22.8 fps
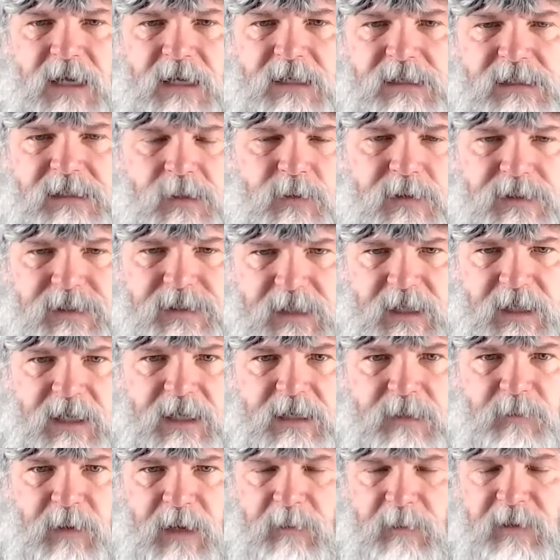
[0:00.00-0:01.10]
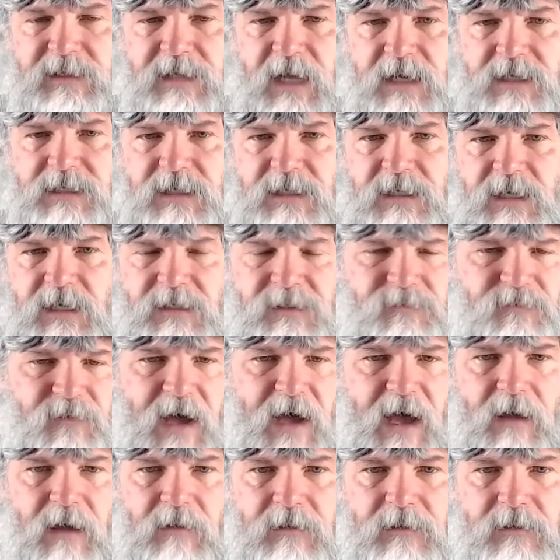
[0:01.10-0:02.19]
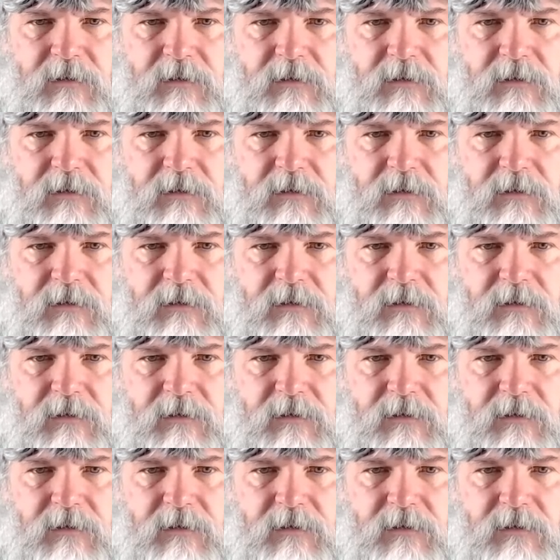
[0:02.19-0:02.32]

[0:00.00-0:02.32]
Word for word: on someone's skin pigmentation is vile.